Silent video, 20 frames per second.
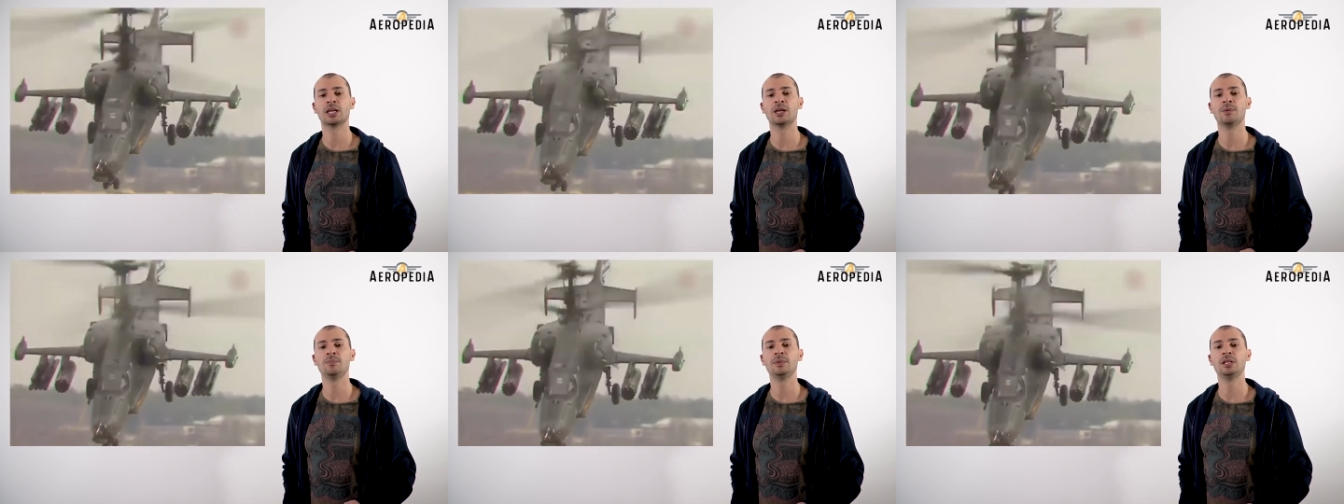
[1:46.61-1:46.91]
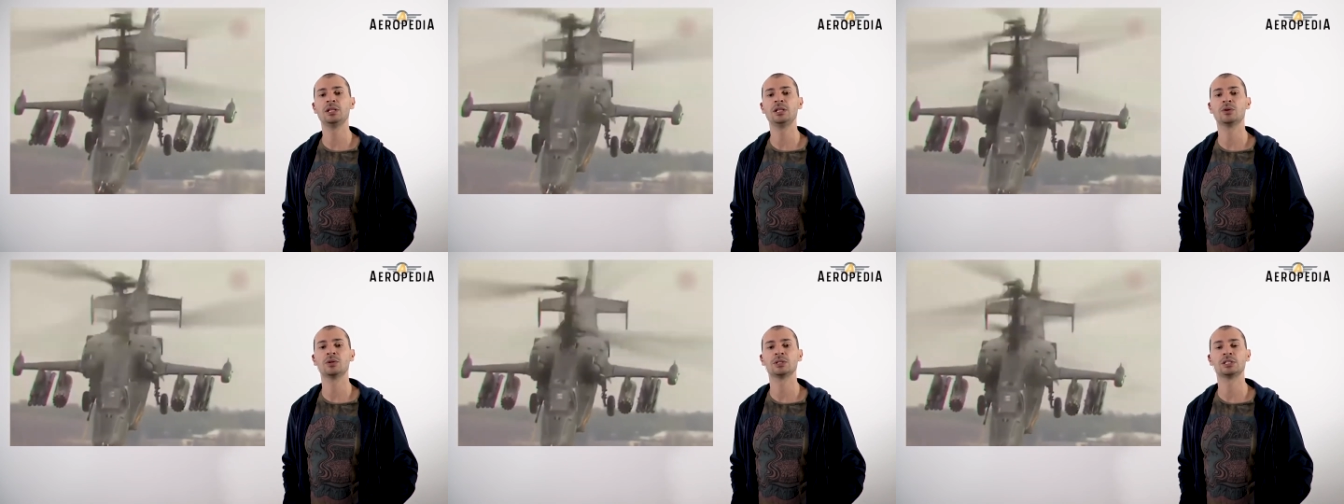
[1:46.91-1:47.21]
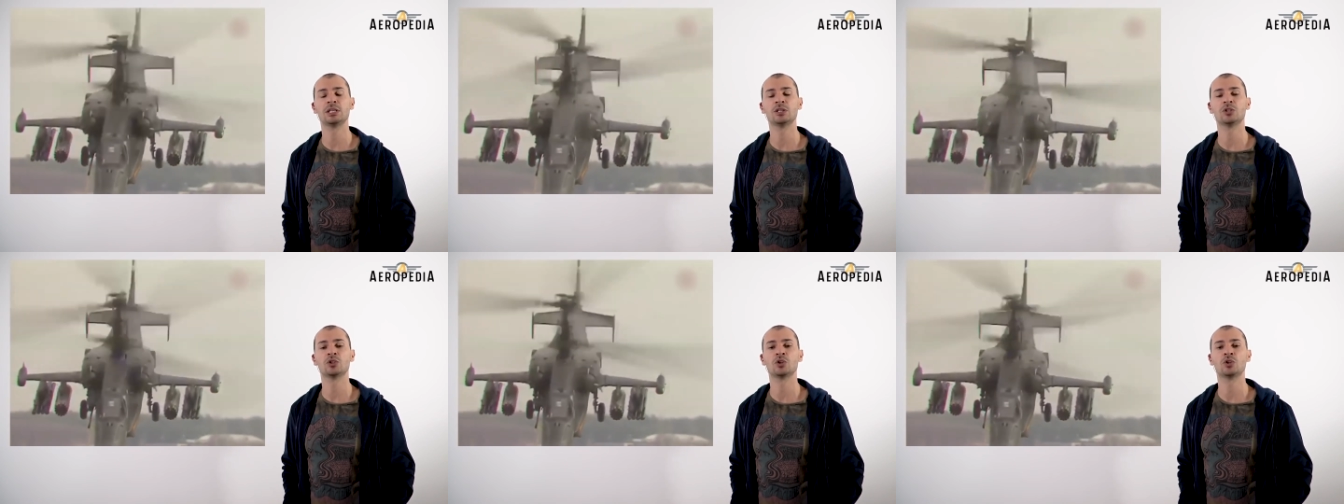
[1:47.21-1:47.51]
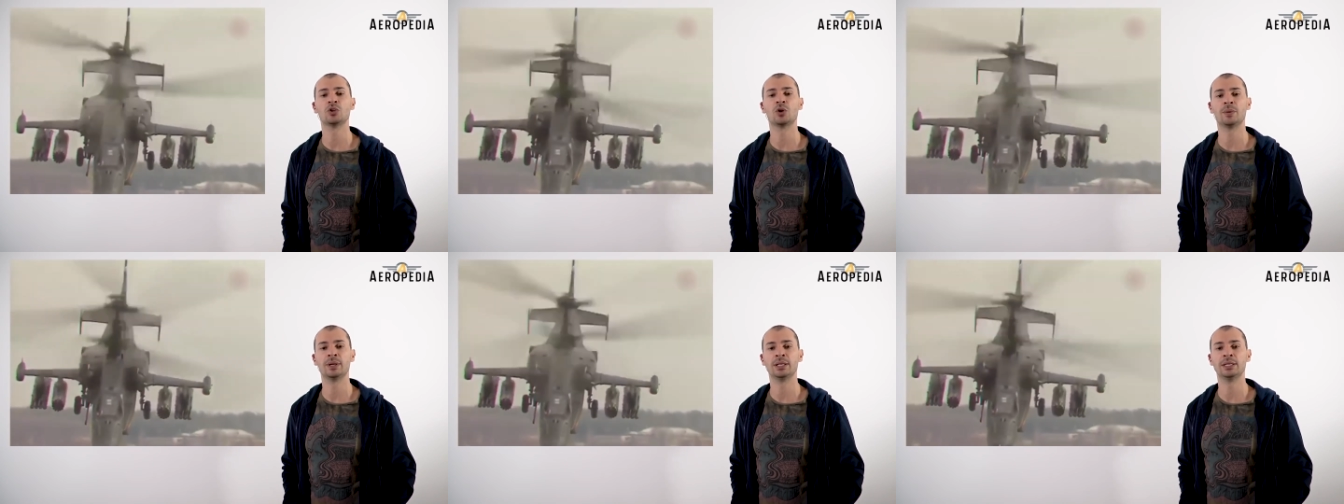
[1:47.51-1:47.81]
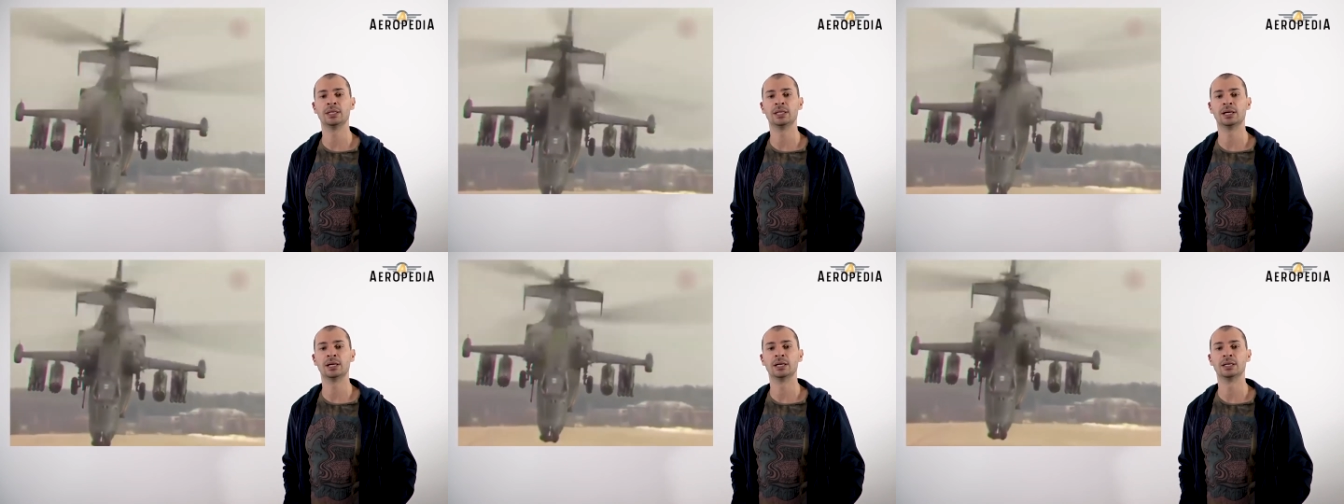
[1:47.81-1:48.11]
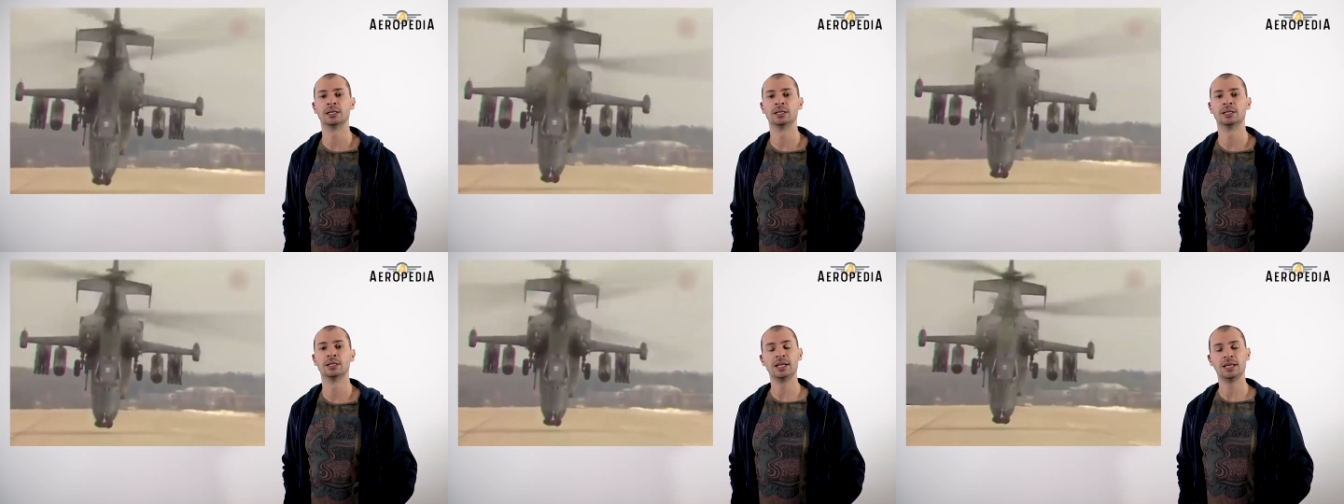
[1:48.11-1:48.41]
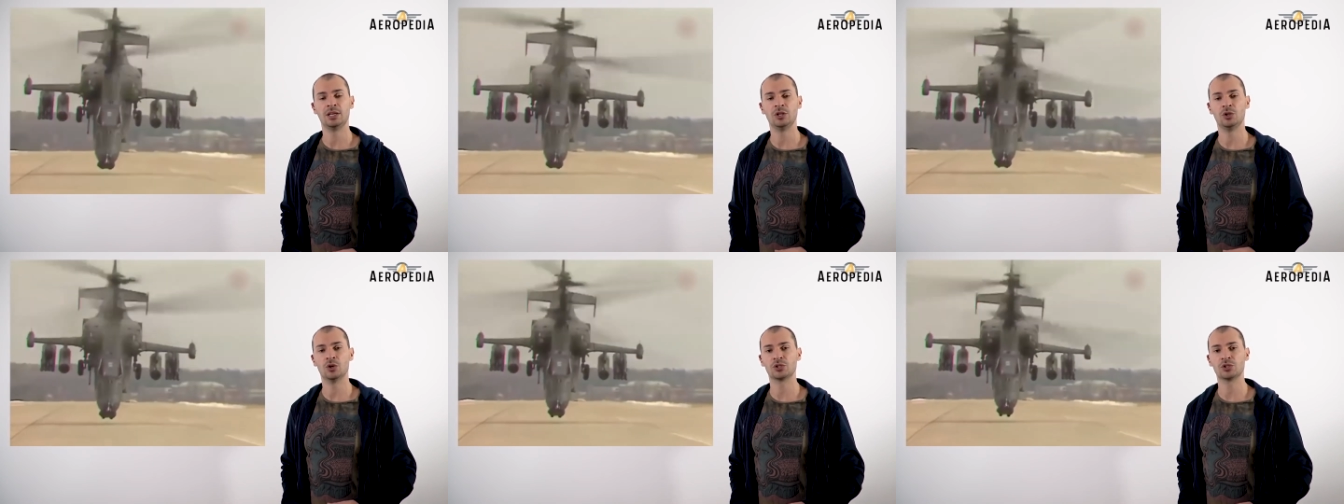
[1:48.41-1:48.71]
In 1992, years
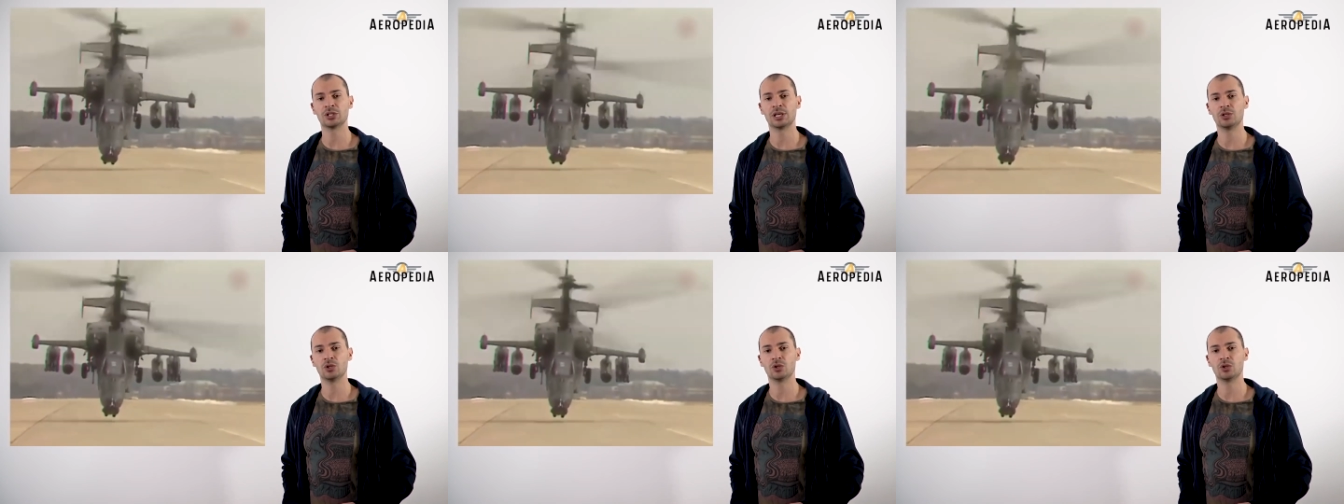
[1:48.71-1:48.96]
later,